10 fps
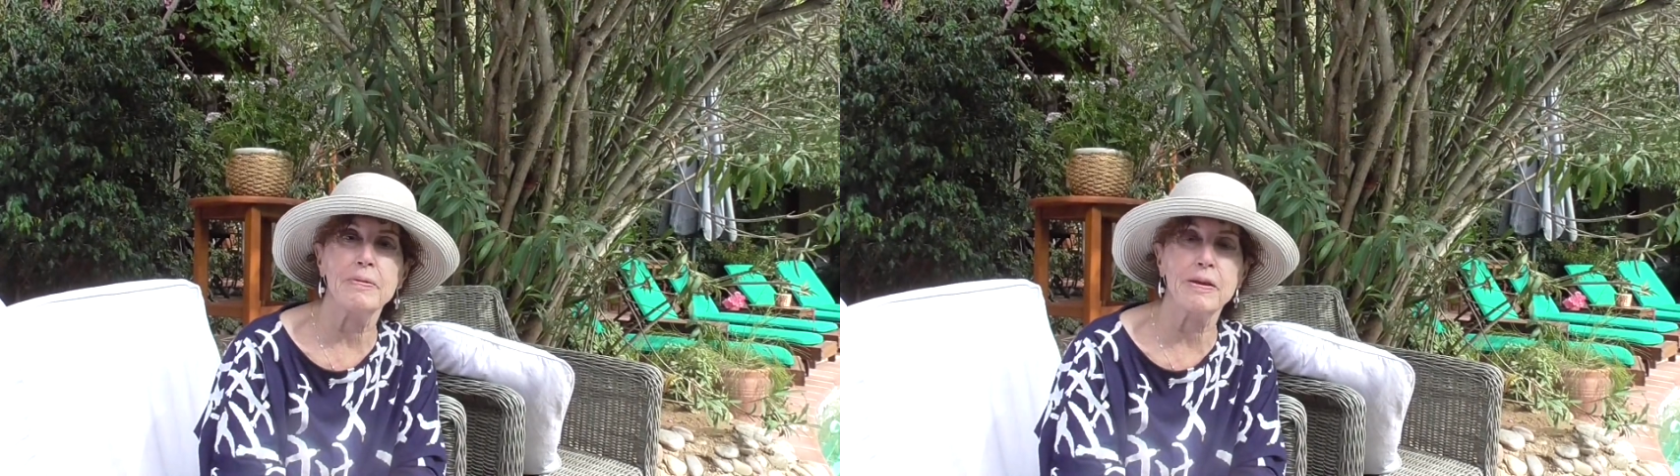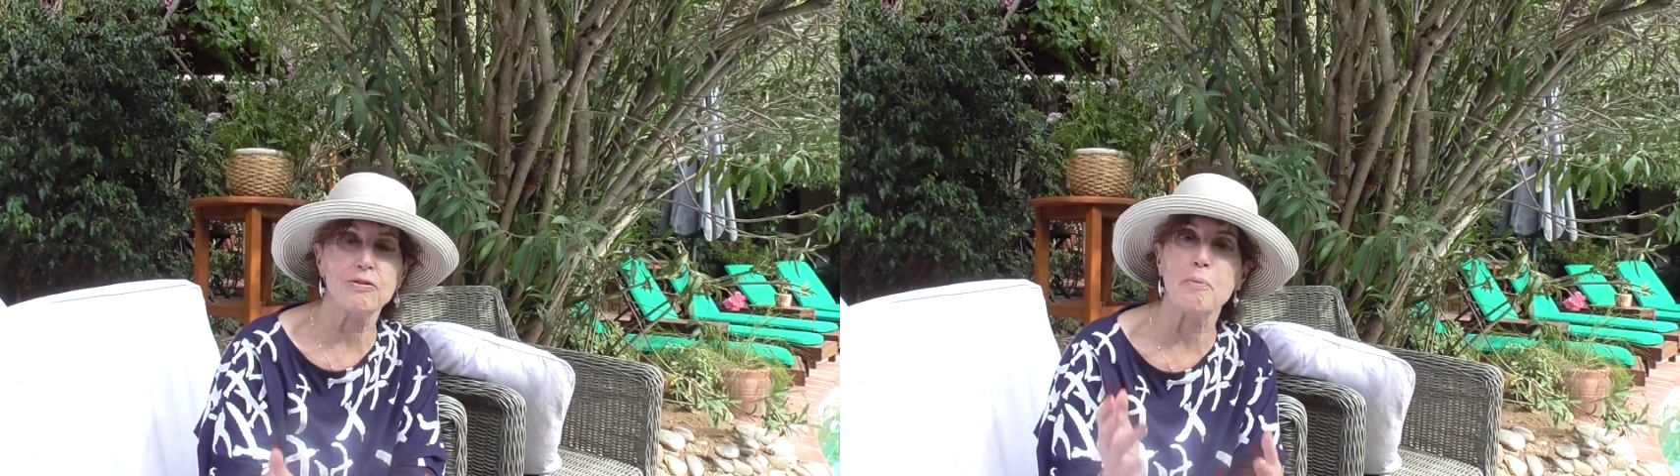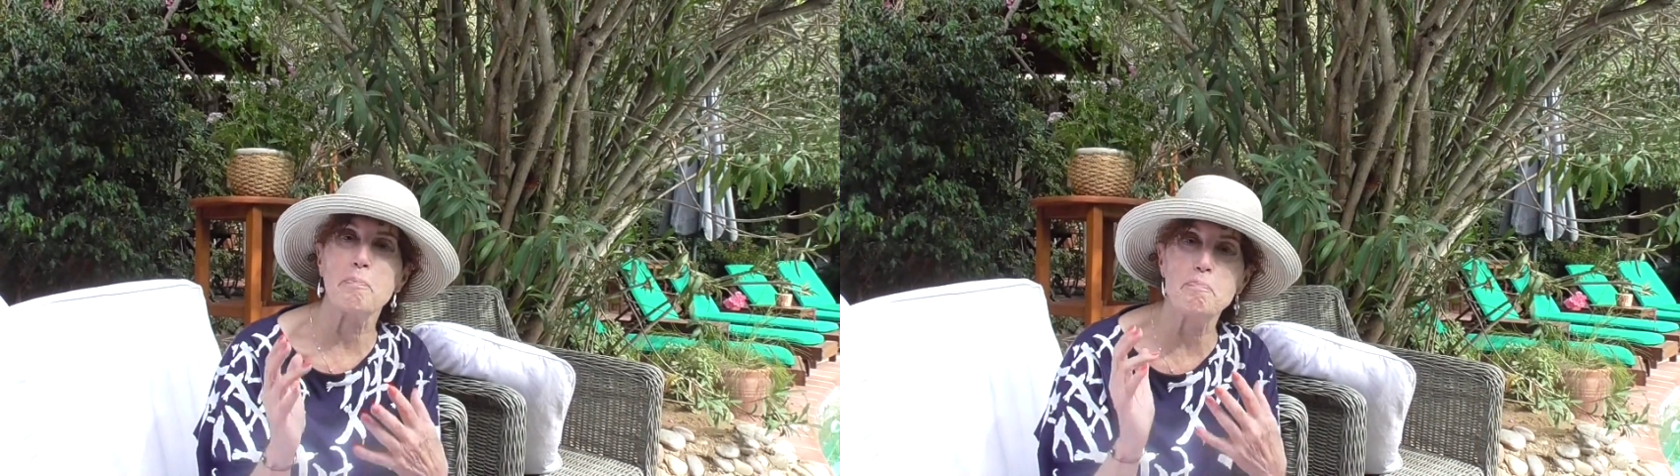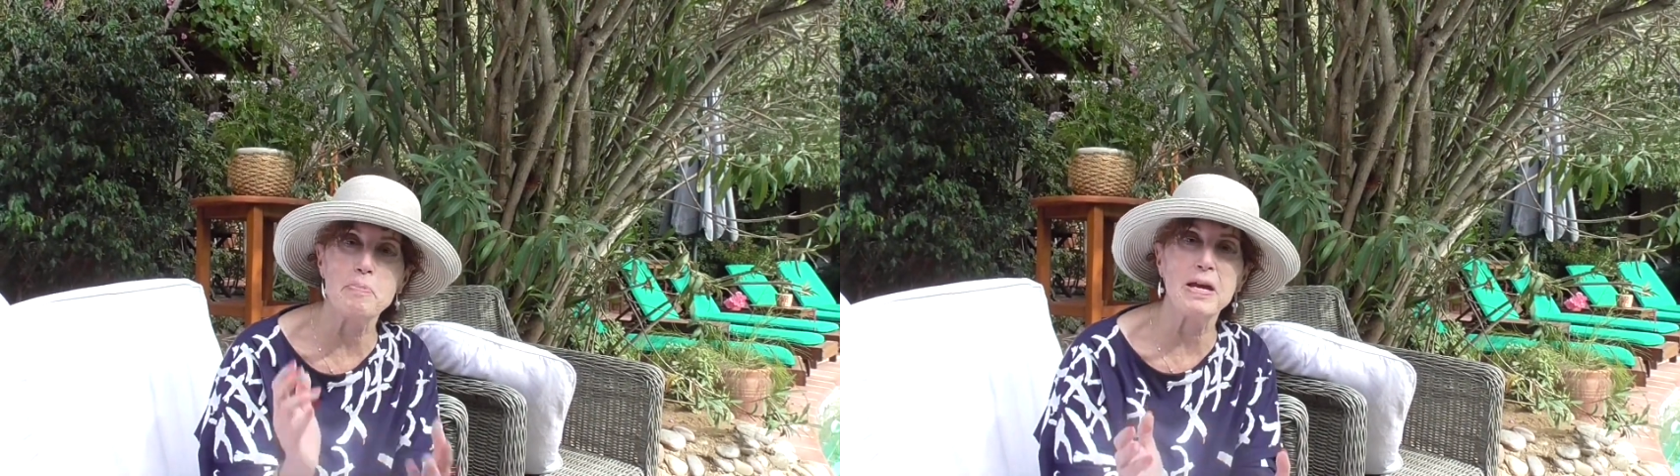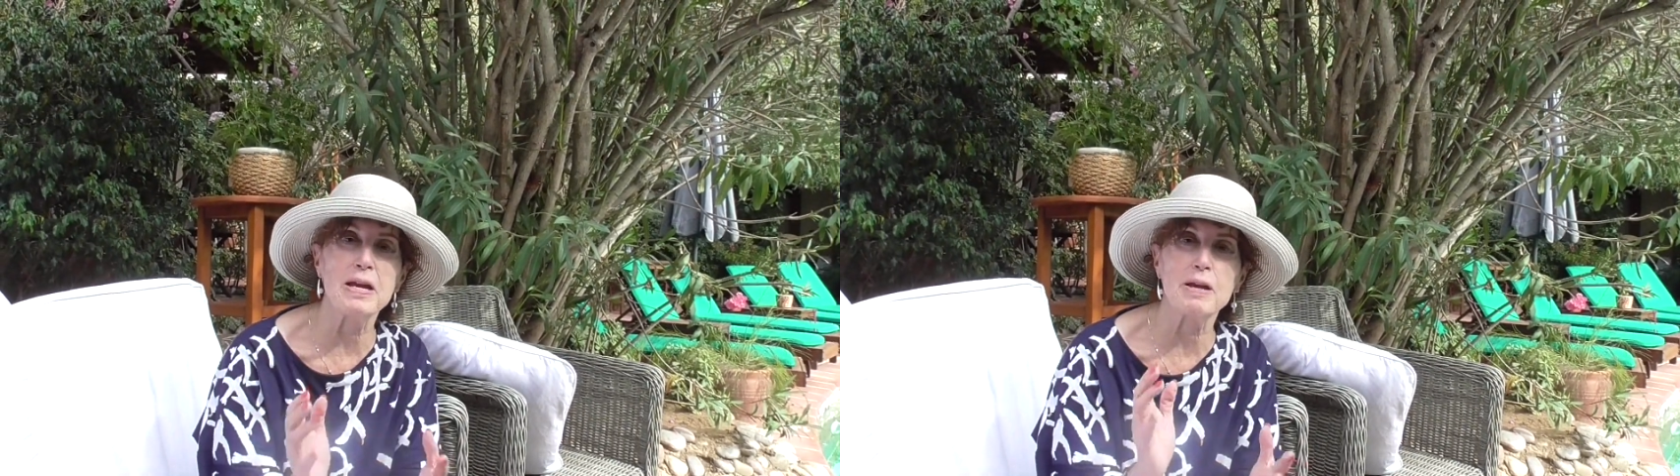It's a
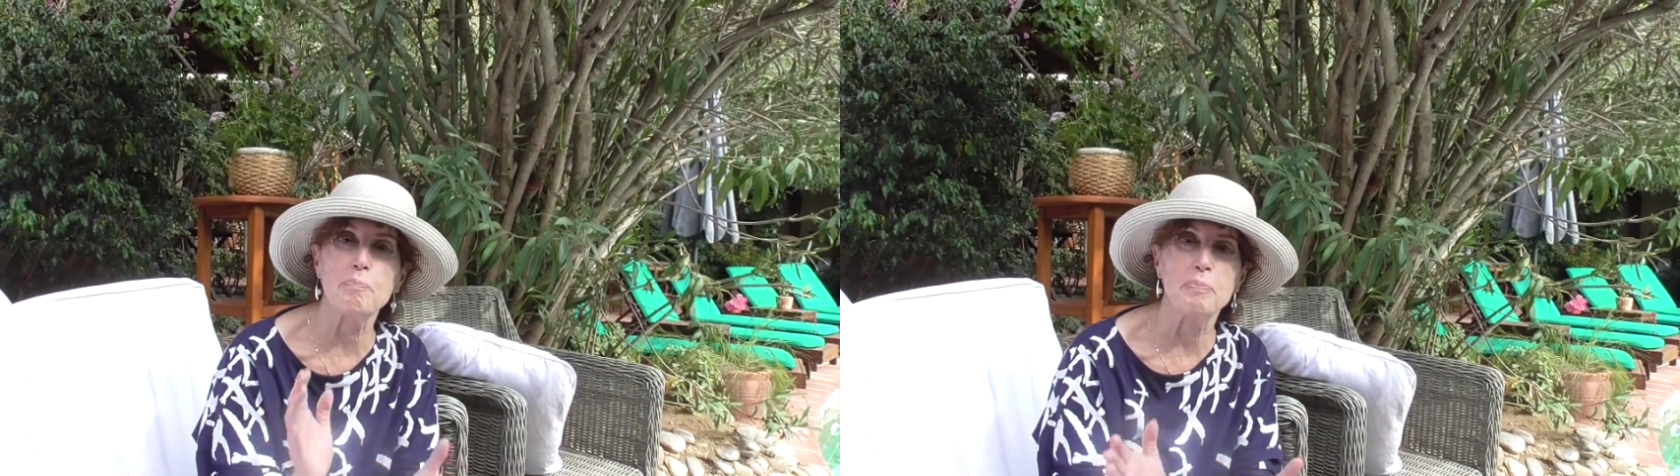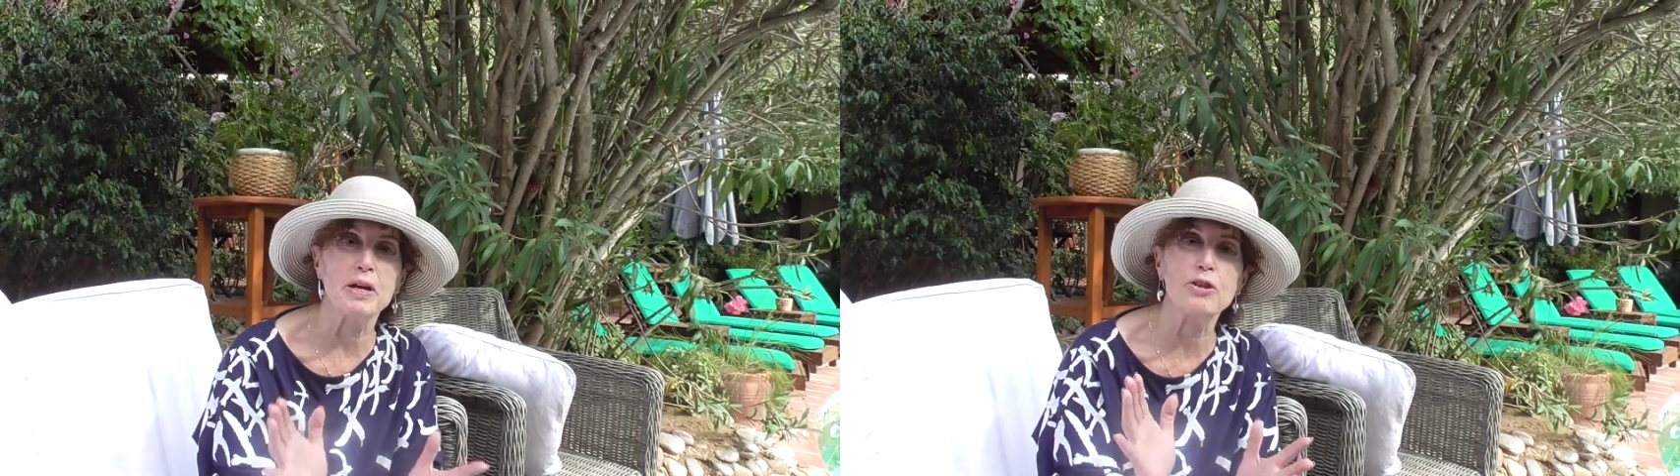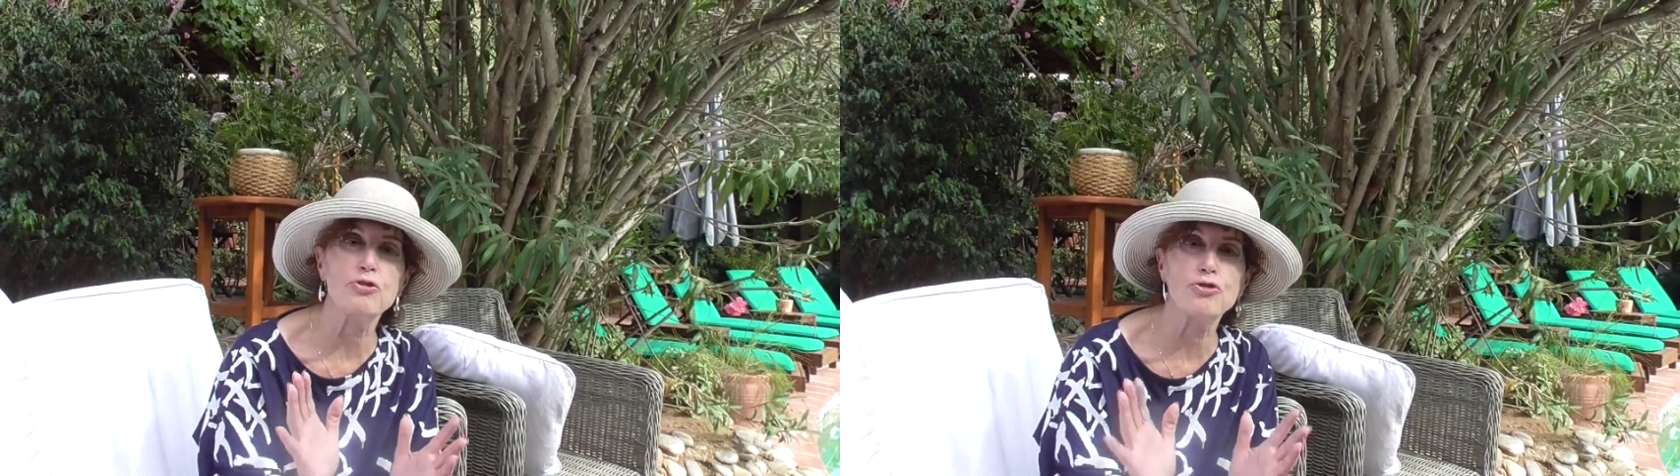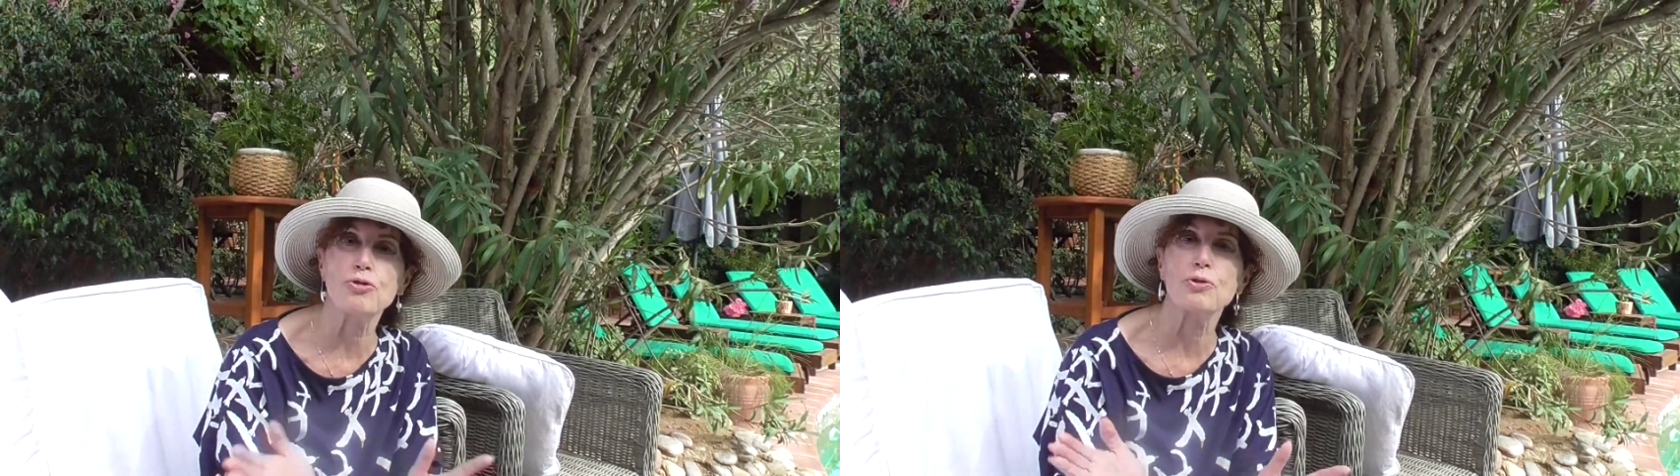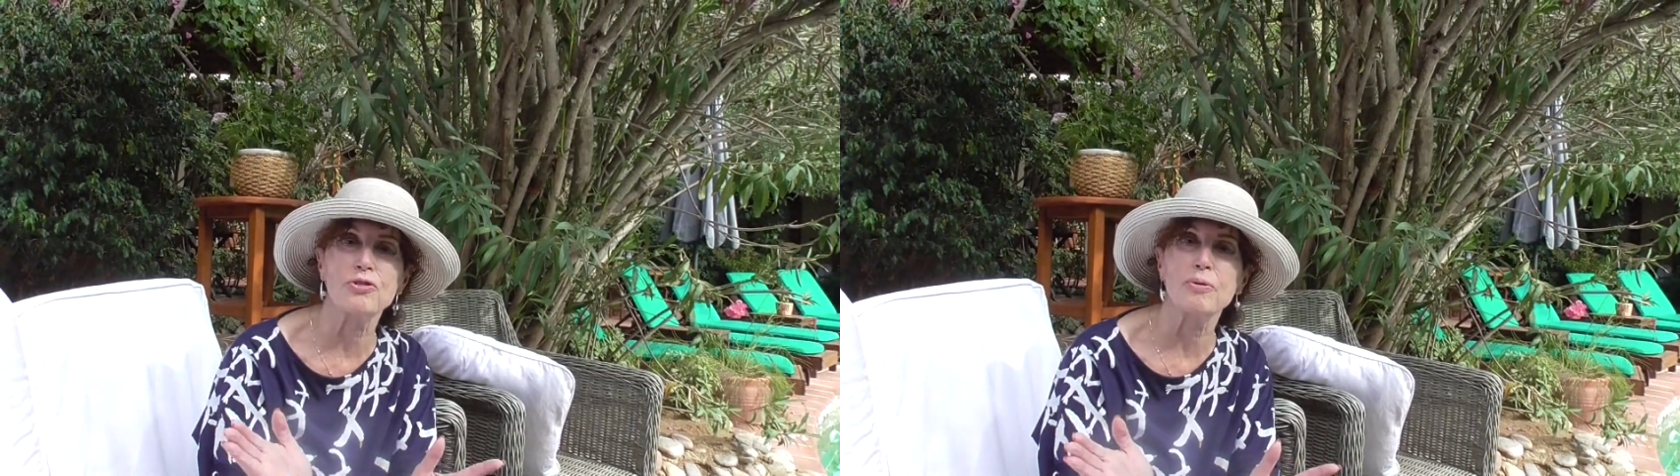big, big
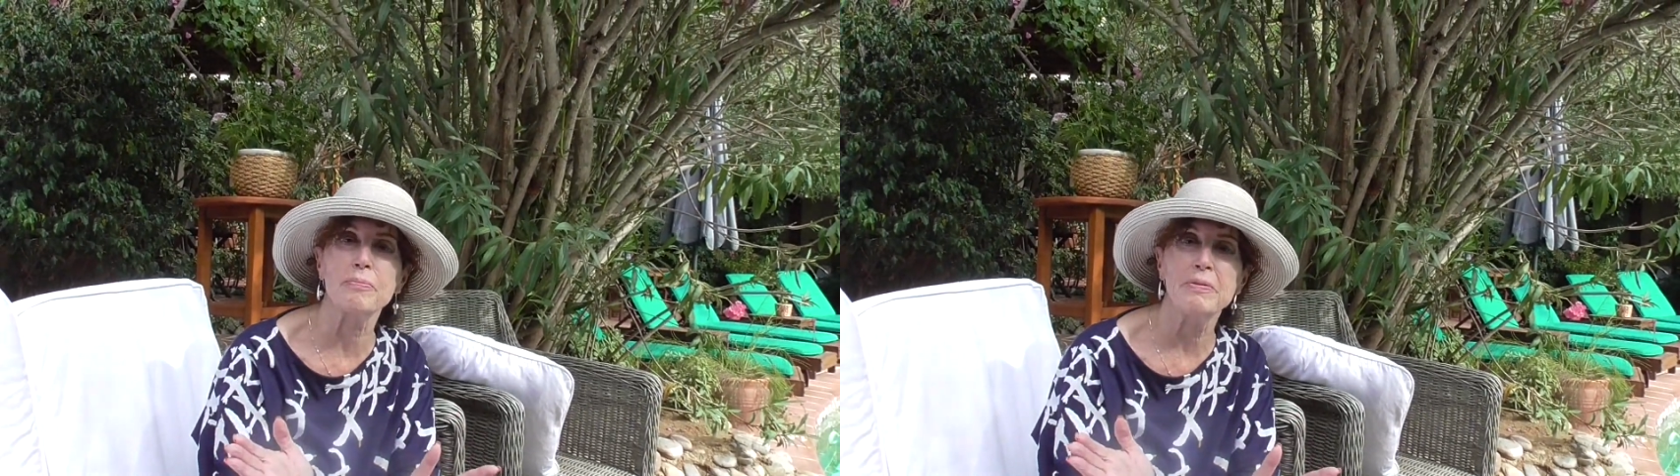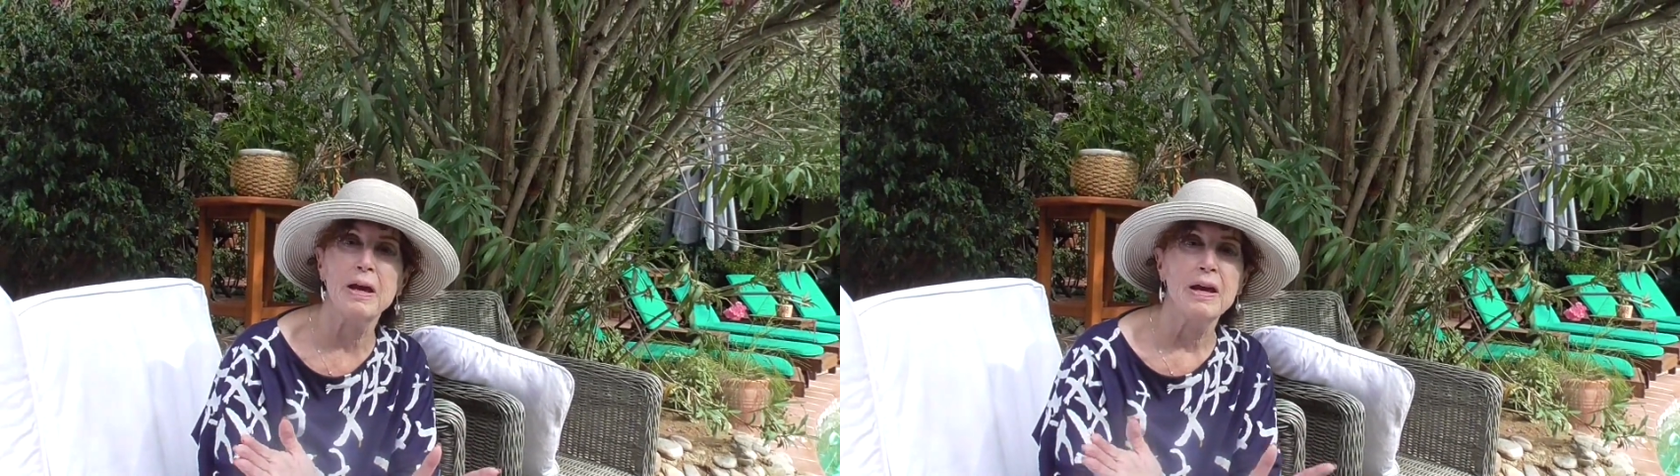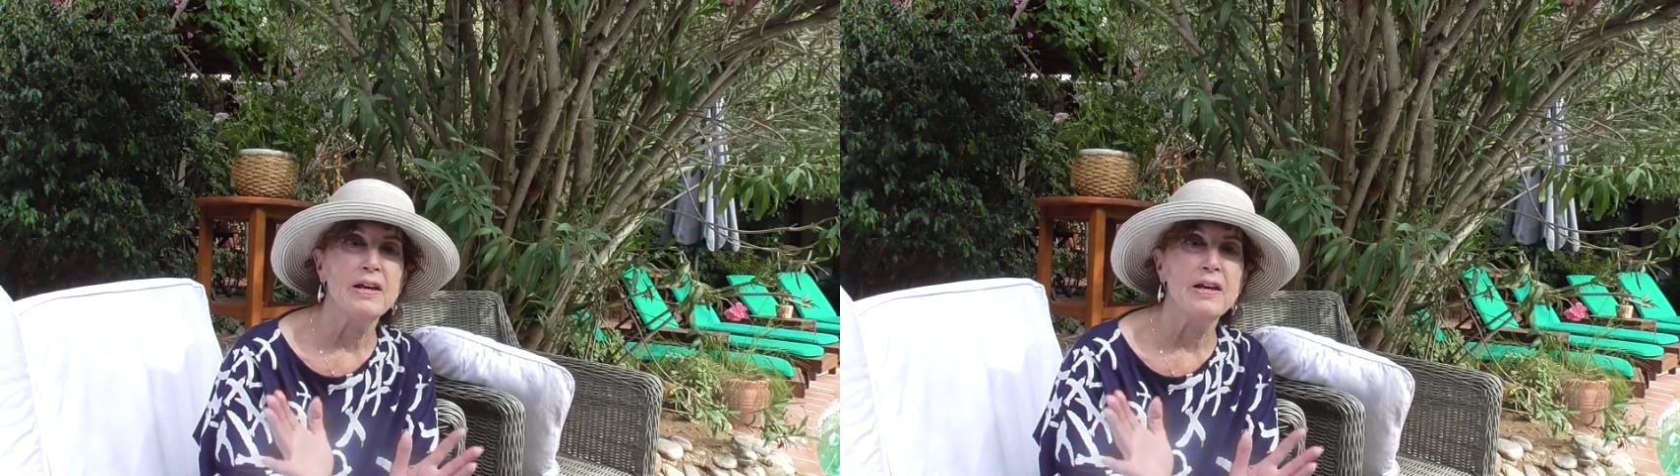tourism